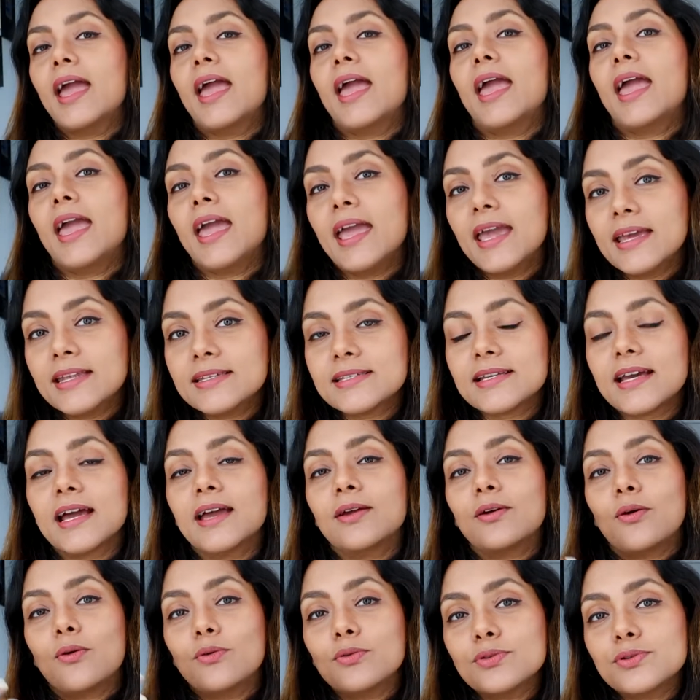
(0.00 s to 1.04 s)
and I
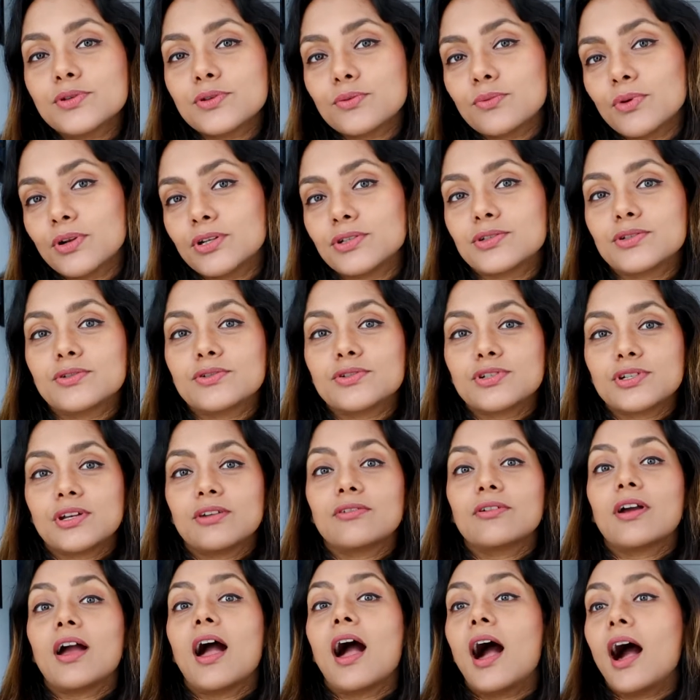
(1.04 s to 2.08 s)
also wanted to share
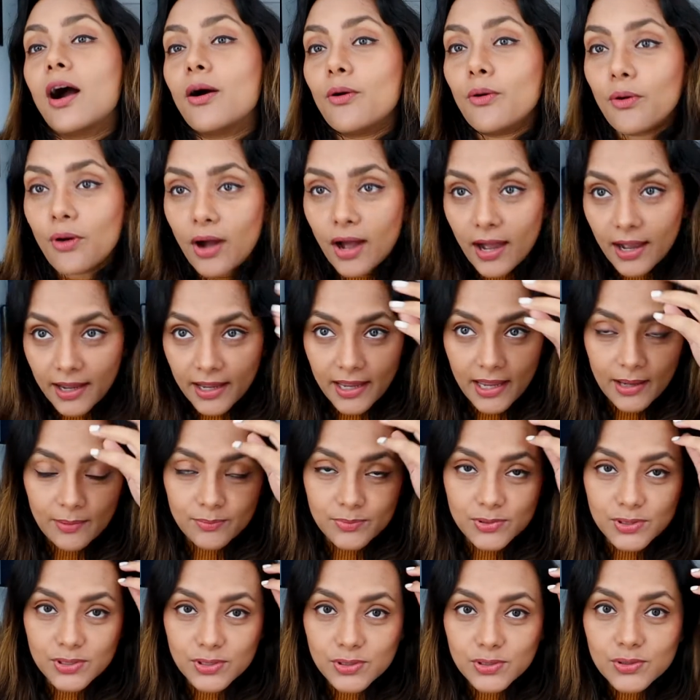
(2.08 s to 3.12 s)
how I am
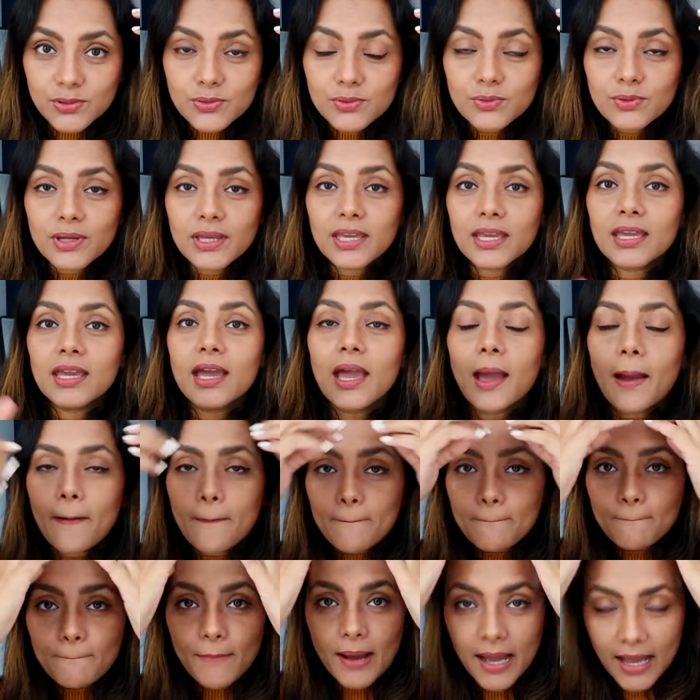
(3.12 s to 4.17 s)
doing
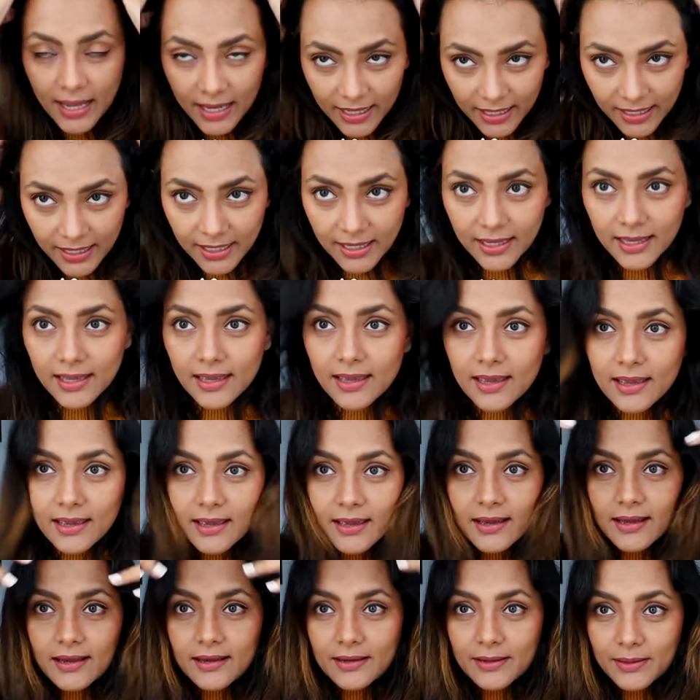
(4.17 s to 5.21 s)
my
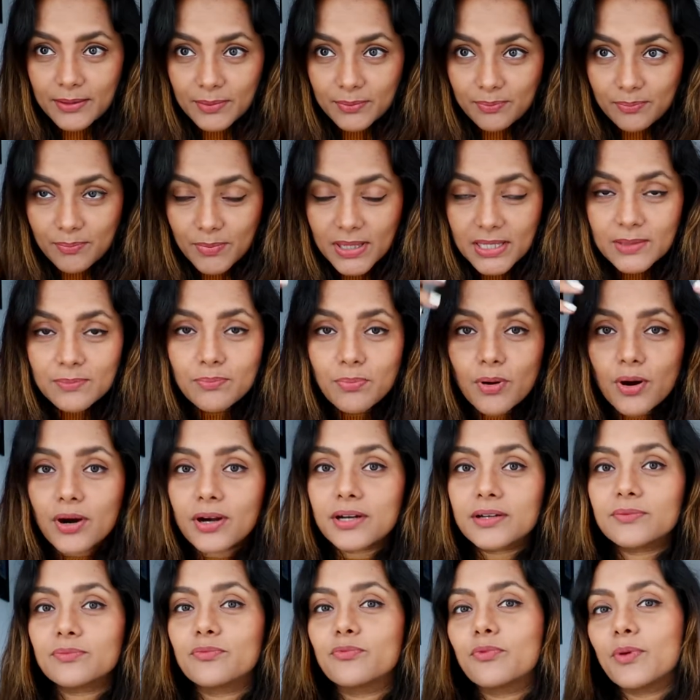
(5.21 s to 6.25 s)
mid
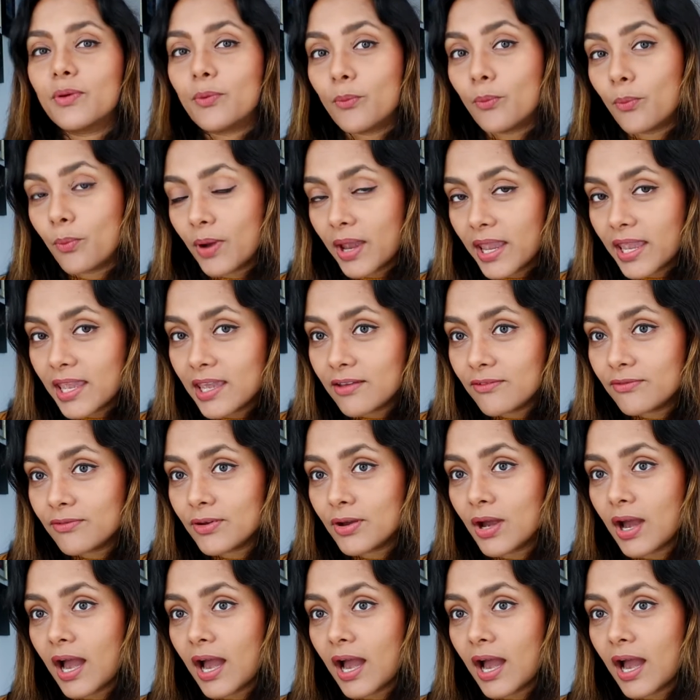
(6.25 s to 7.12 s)
part wave.